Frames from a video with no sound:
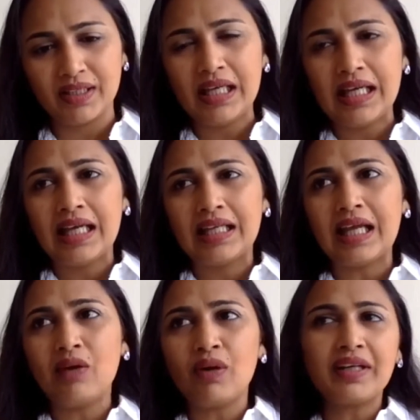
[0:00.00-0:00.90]
Mm-hmm.
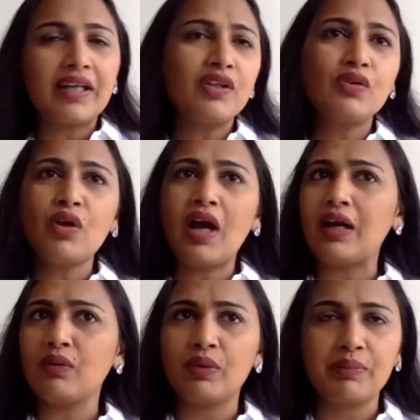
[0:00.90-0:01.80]
Now, again, you know
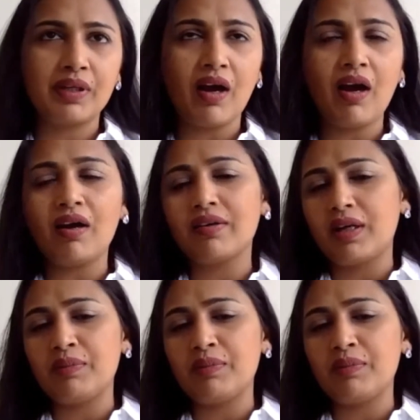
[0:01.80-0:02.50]
how women are.